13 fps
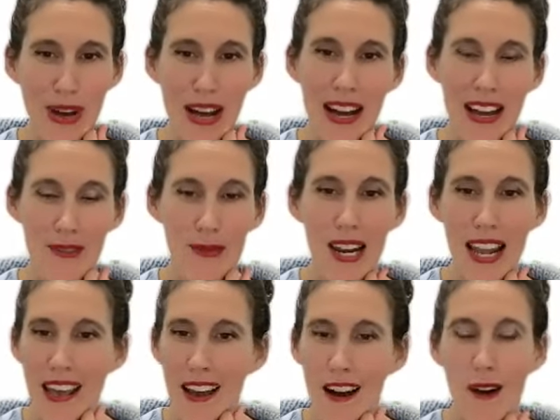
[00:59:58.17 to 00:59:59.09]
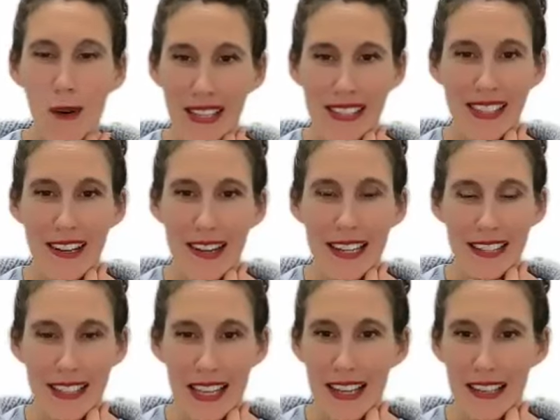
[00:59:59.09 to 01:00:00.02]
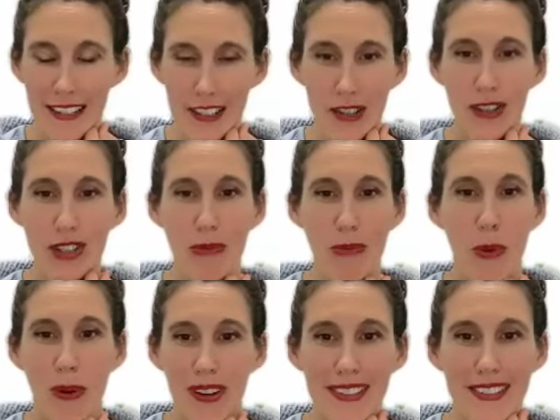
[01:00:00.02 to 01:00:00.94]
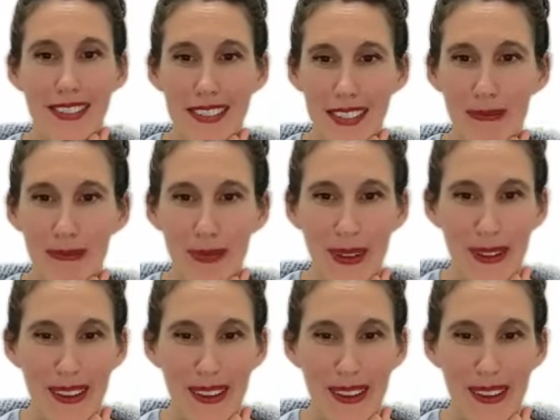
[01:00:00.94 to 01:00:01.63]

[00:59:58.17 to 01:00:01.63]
but what I always hear is that it's your support system